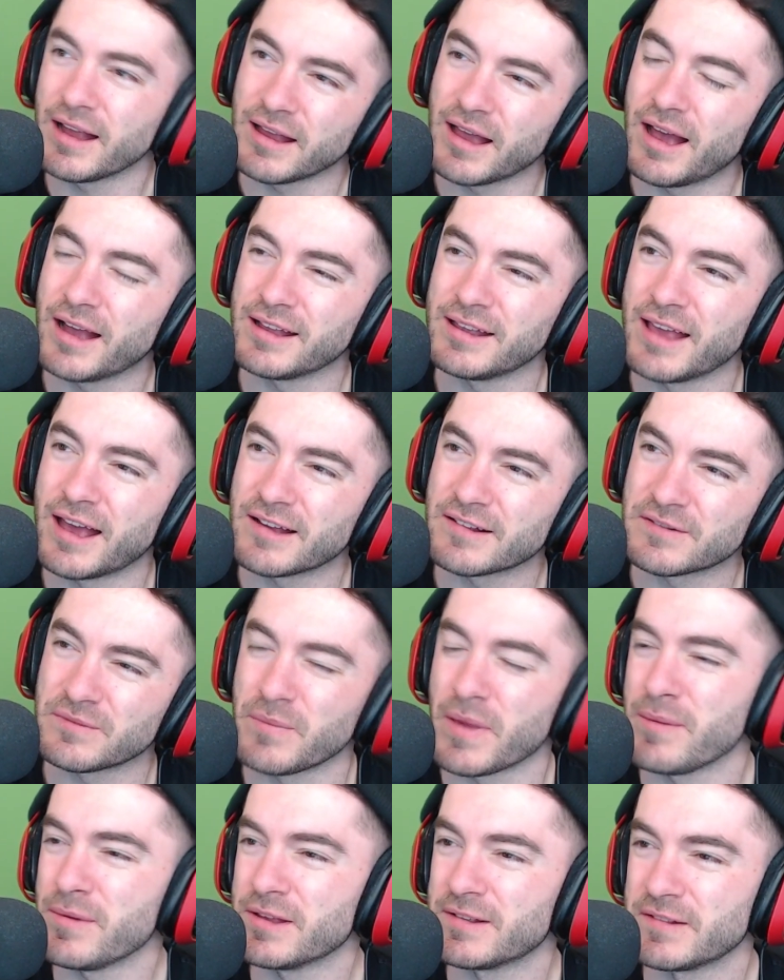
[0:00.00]
I guess
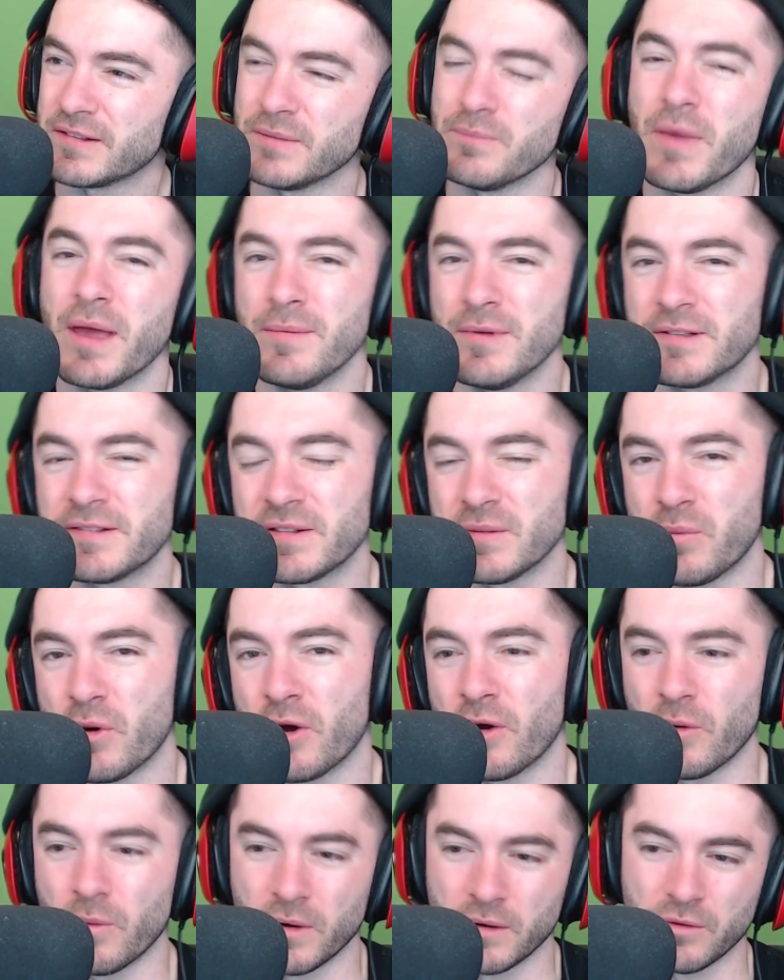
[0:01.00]
maybe it's the
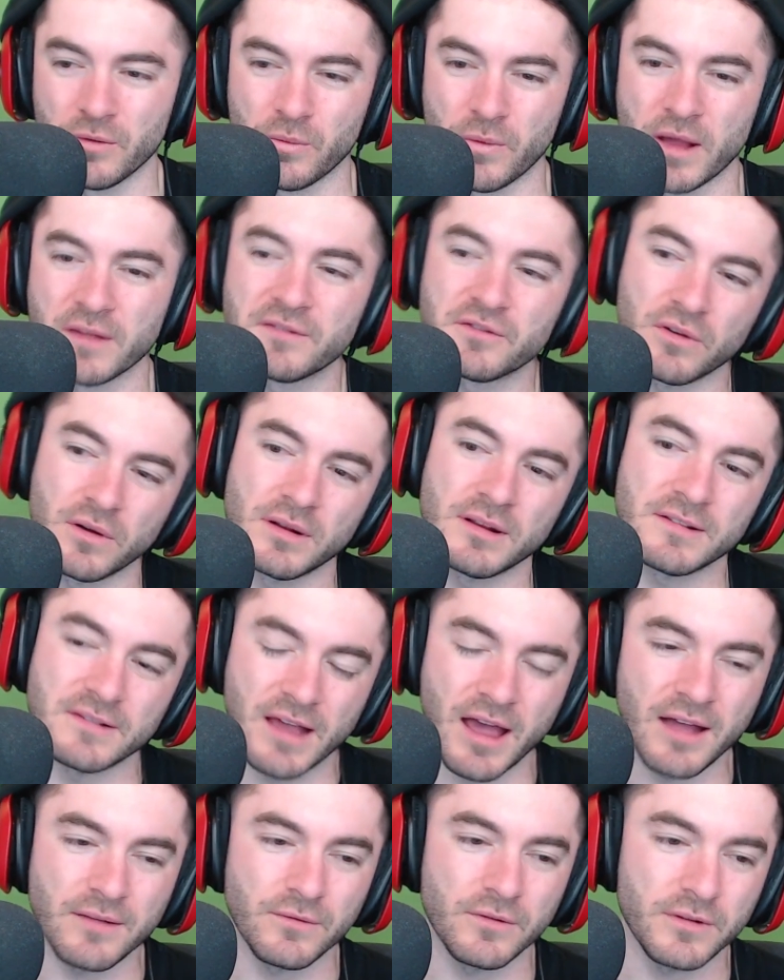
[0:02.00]
part where the restaurant is
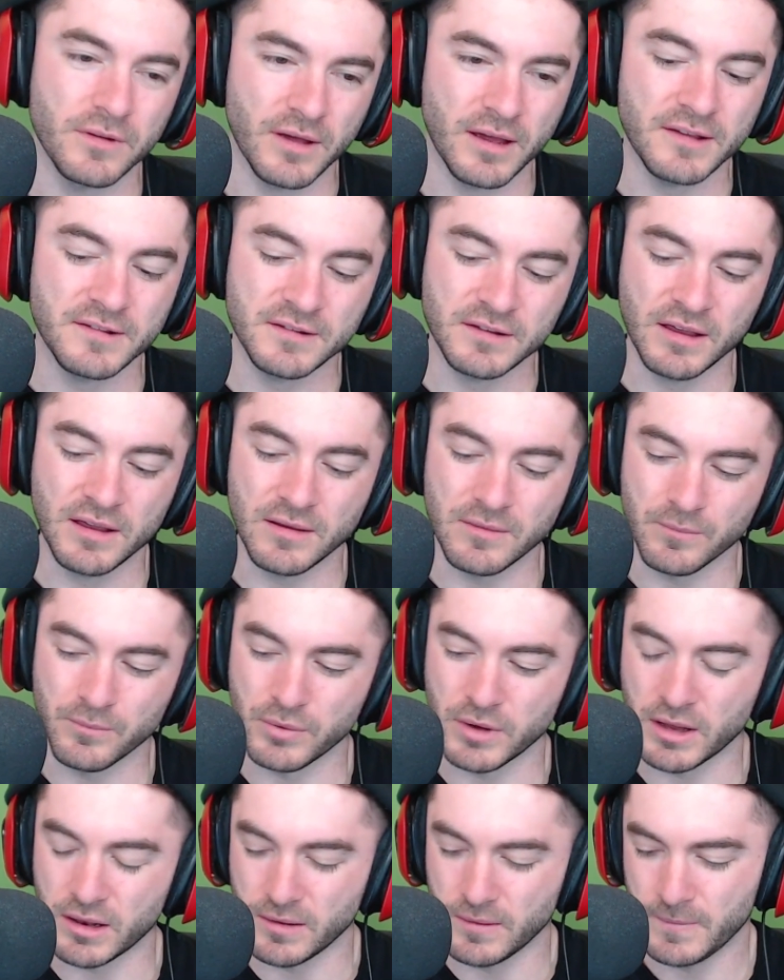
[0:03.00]
advertising it,
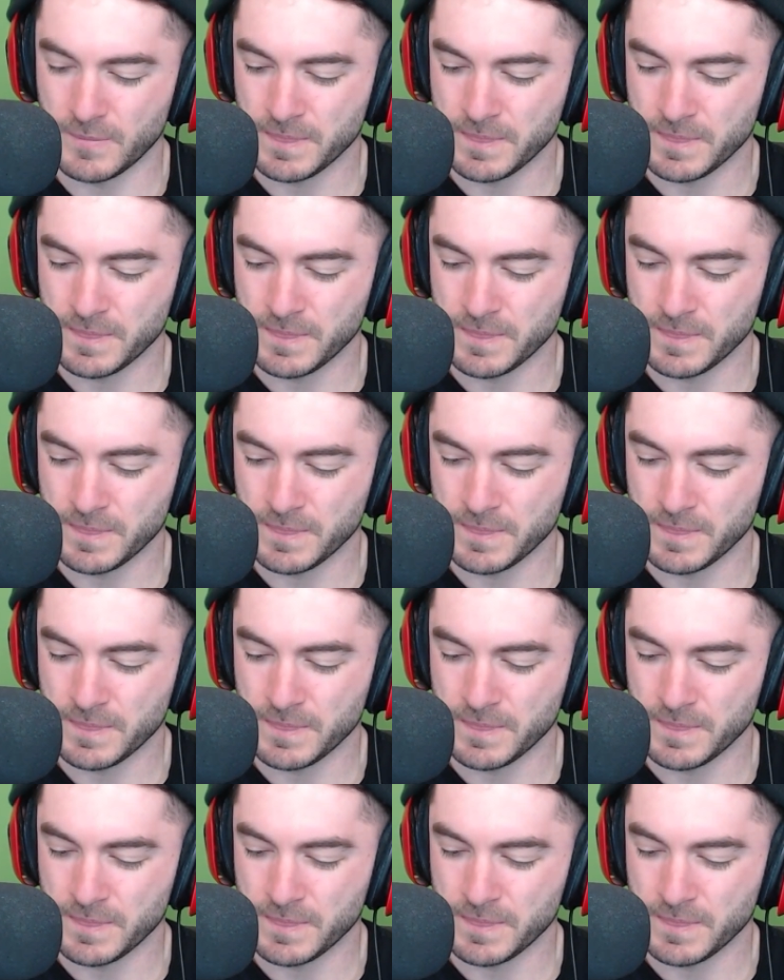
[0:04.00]
but